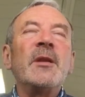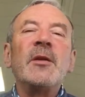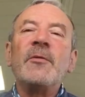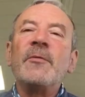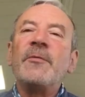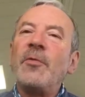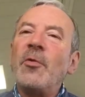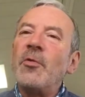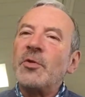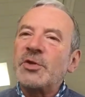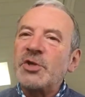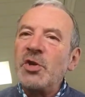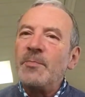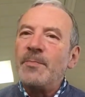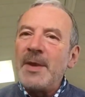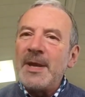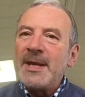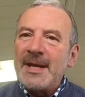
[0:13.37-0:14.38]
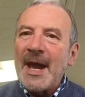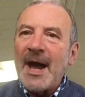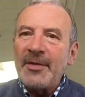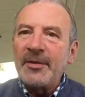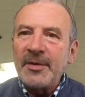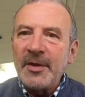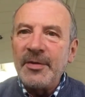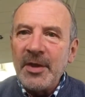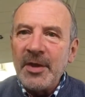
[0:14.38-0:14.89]
folks who've been
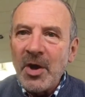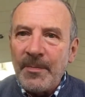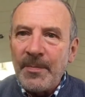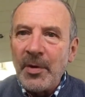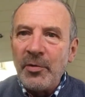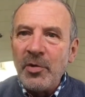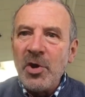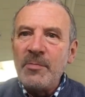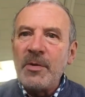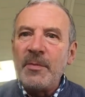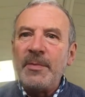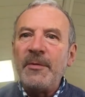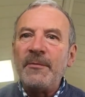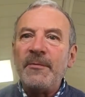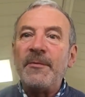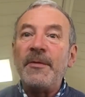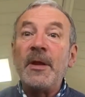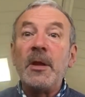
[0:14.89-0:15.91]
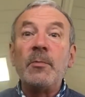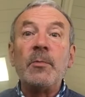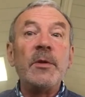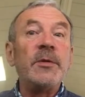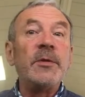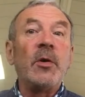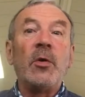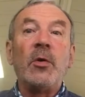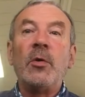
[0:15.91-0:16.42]
gathered in the upper room have been filled
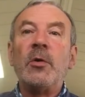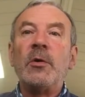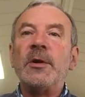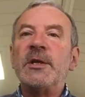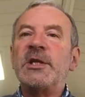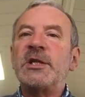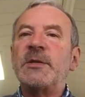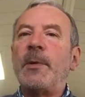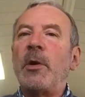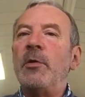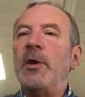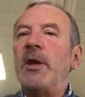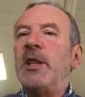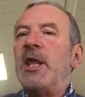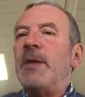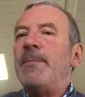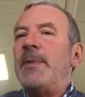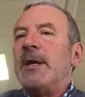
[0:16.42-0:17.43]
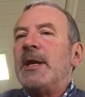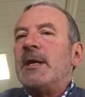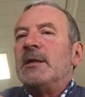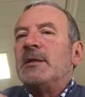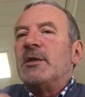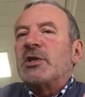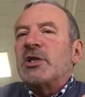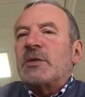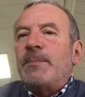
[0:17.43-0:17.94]
with the Holy Spirit. They begin
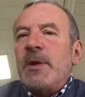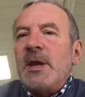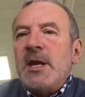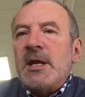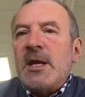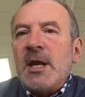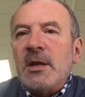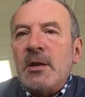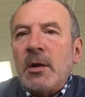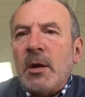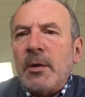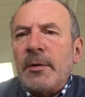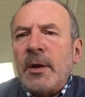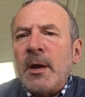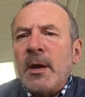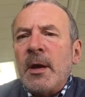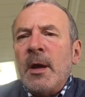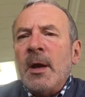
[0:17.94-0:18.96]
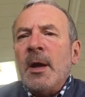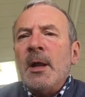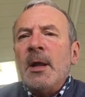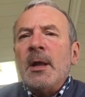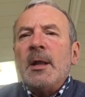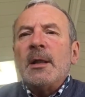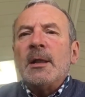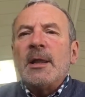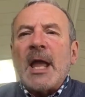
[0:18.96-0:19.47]
to speak in other
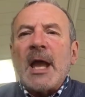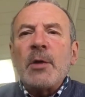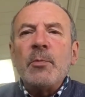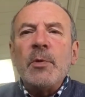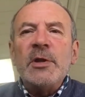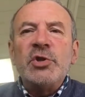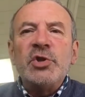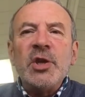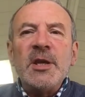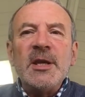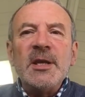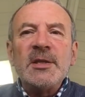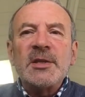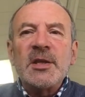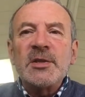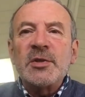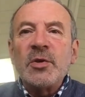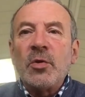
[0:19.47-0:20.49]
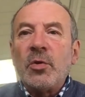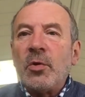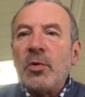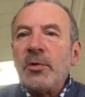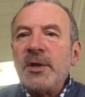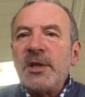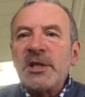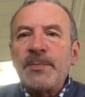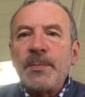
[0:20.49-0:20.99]
languages as the
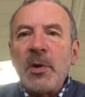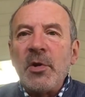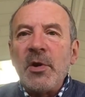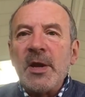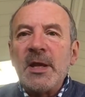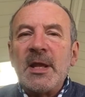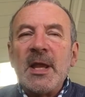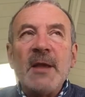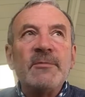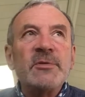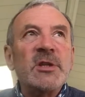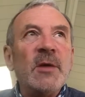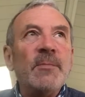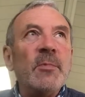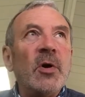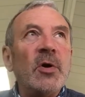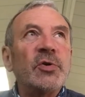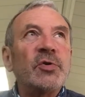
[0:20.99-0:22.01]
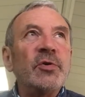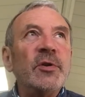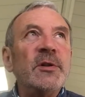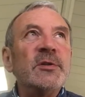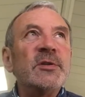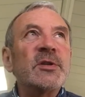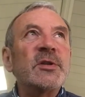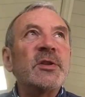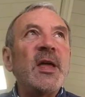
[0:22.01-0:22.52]
Holy Spirit gives them
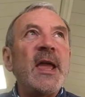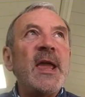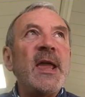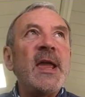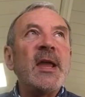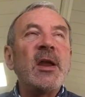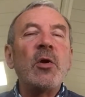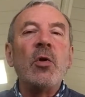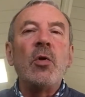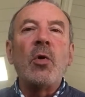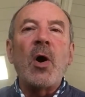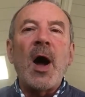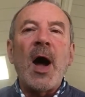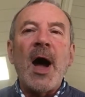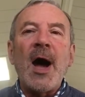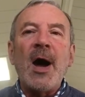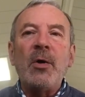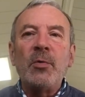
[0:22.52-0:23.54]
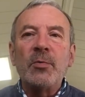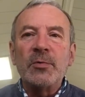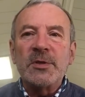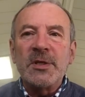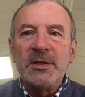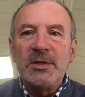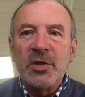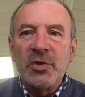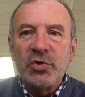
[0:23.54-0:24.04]
utterance. They go
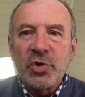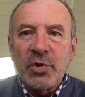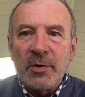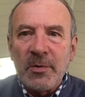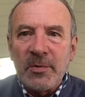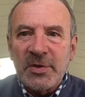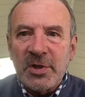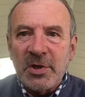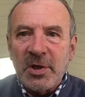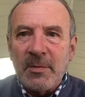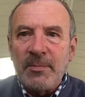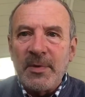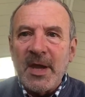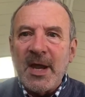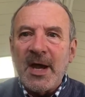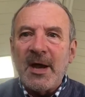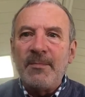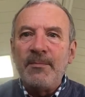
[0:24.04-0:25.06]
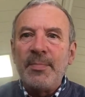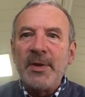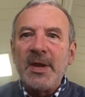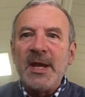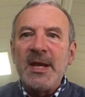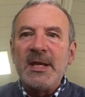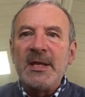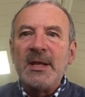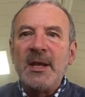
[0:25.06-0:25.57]
out into Jerusalem. They have
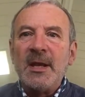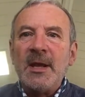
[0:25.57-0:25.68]
been